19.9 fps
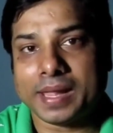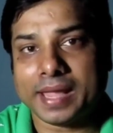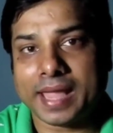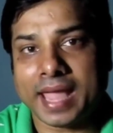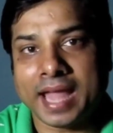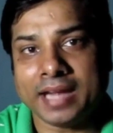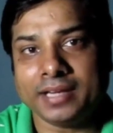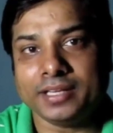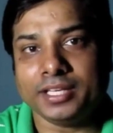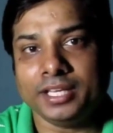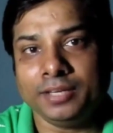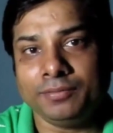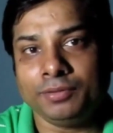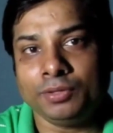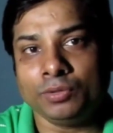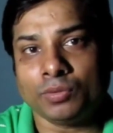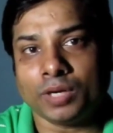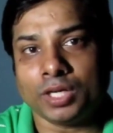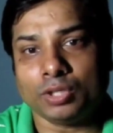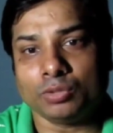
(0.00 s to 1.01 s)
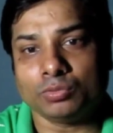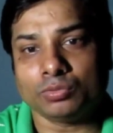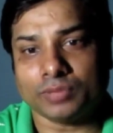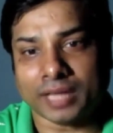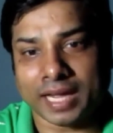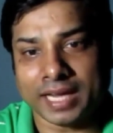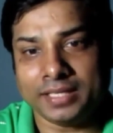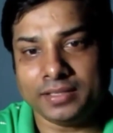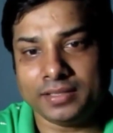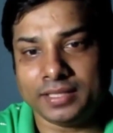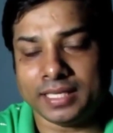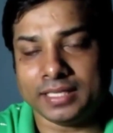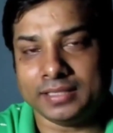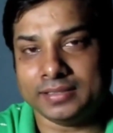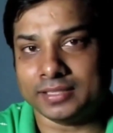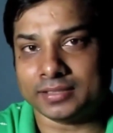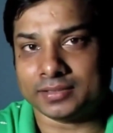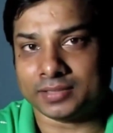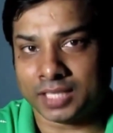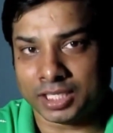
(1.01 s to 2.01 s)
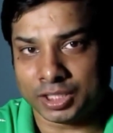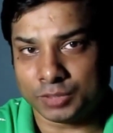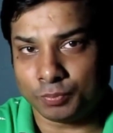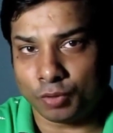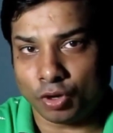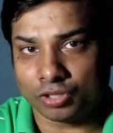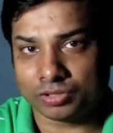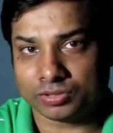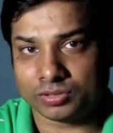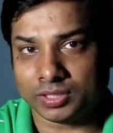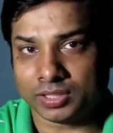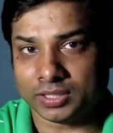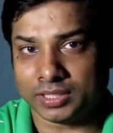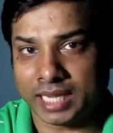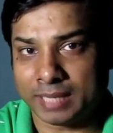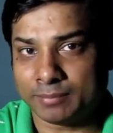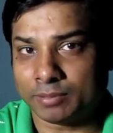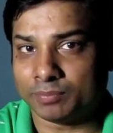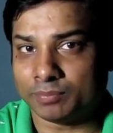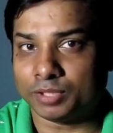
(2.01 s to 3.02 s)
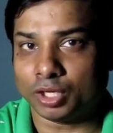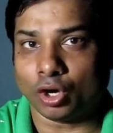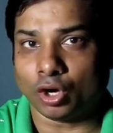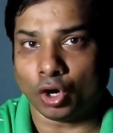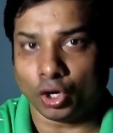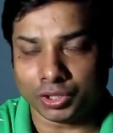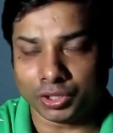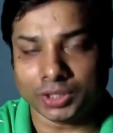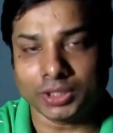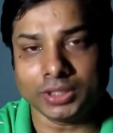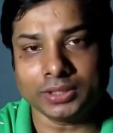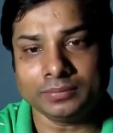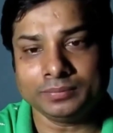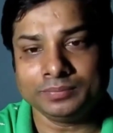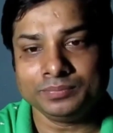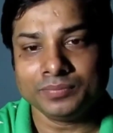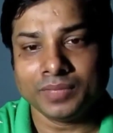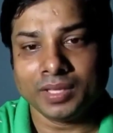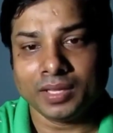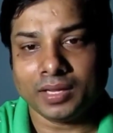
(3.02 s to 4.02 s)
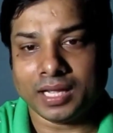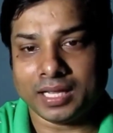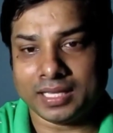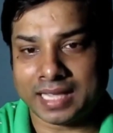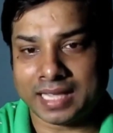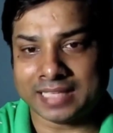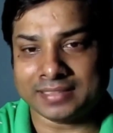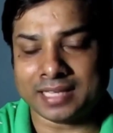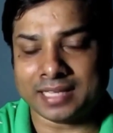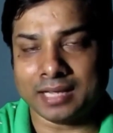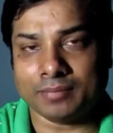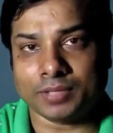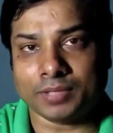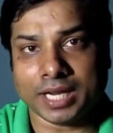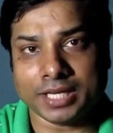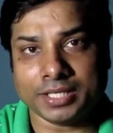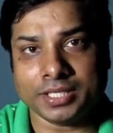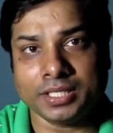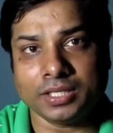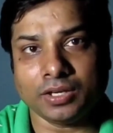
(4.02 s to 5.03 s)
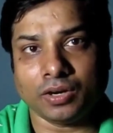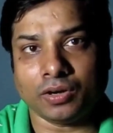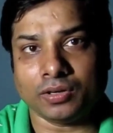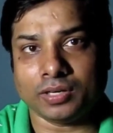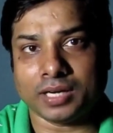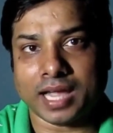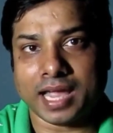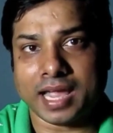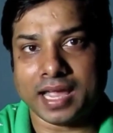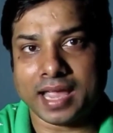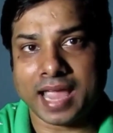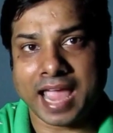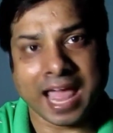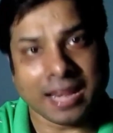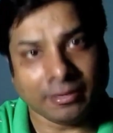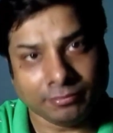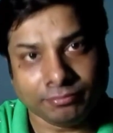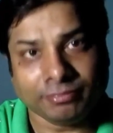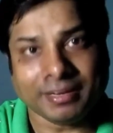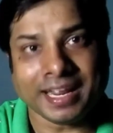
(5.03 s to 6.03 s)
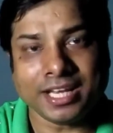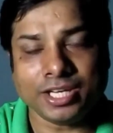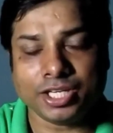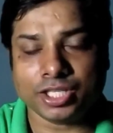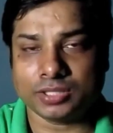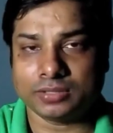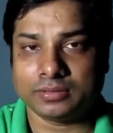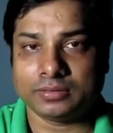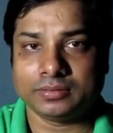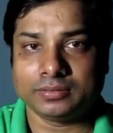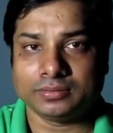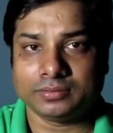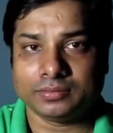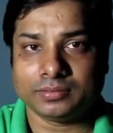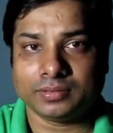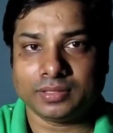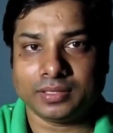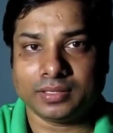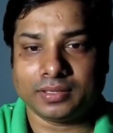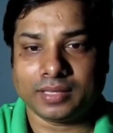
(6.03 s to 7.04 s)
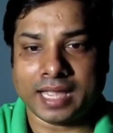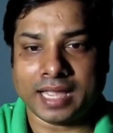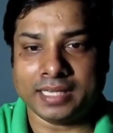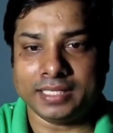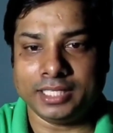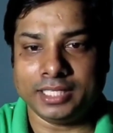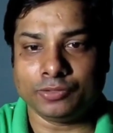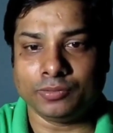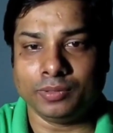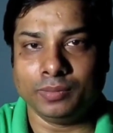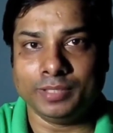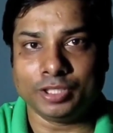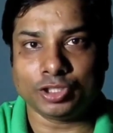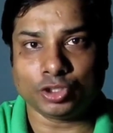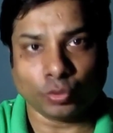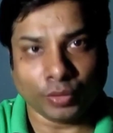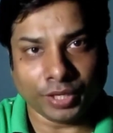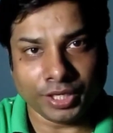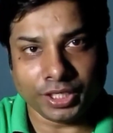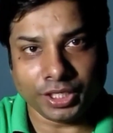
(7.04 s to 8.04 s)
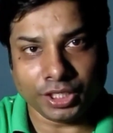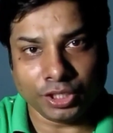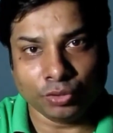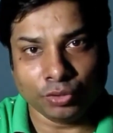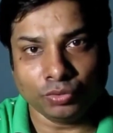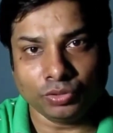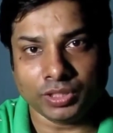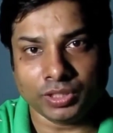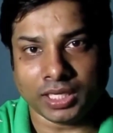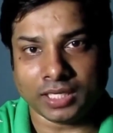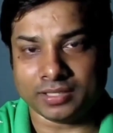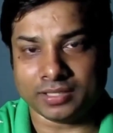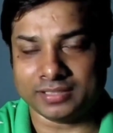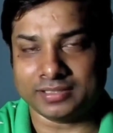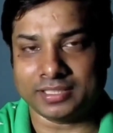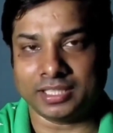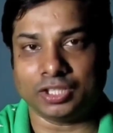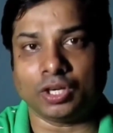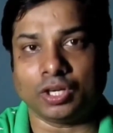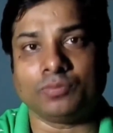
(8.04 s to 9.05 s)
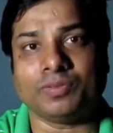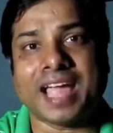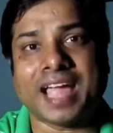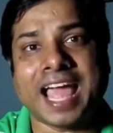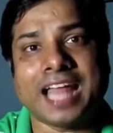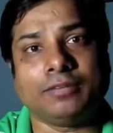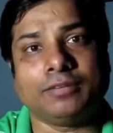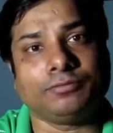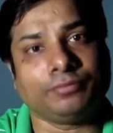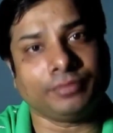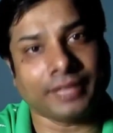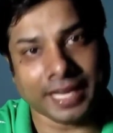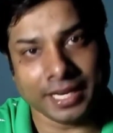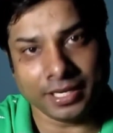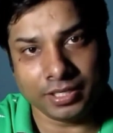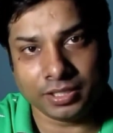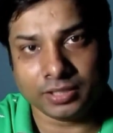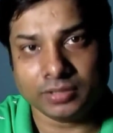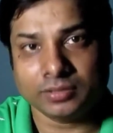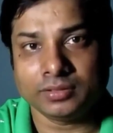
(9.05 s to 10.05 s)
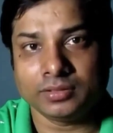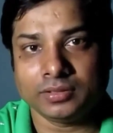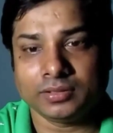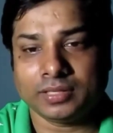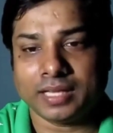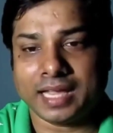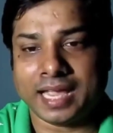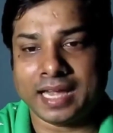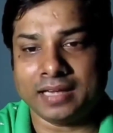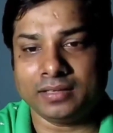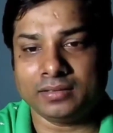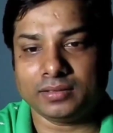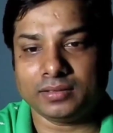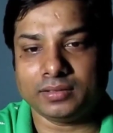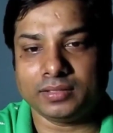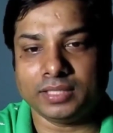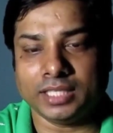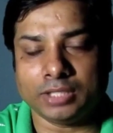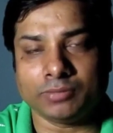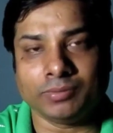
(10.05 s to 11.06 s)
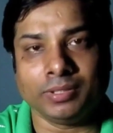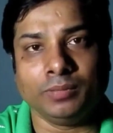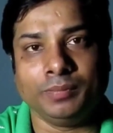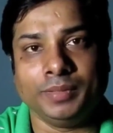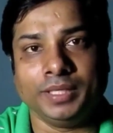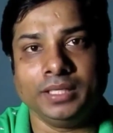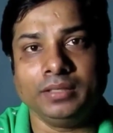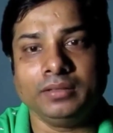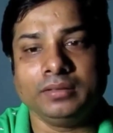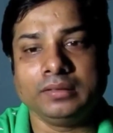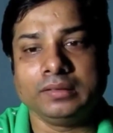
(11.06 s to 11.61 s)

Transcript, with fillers: and if you want to write, there is a search box, the name of the author, as I am writing, or Alfred, and it will be showing you the result of Alfred, and it will be